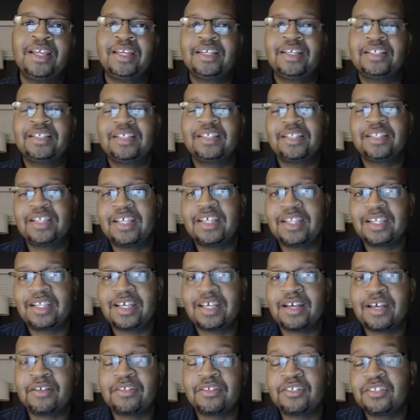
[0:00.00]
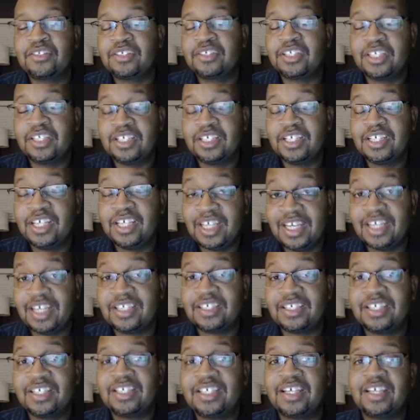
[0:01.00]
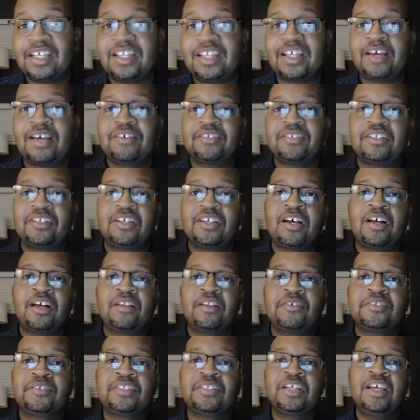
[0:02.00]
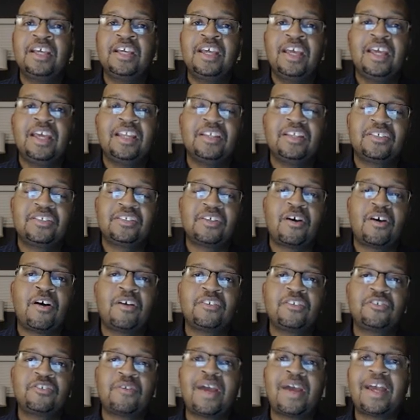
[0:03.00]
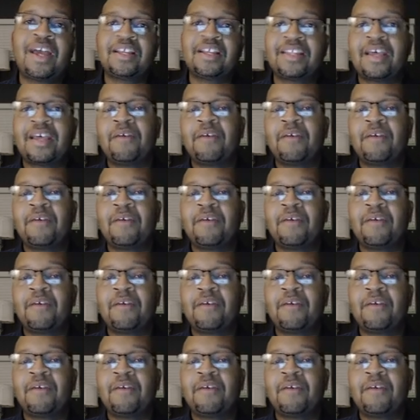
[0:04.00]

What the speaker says: get to $10,000, and it's all tracked.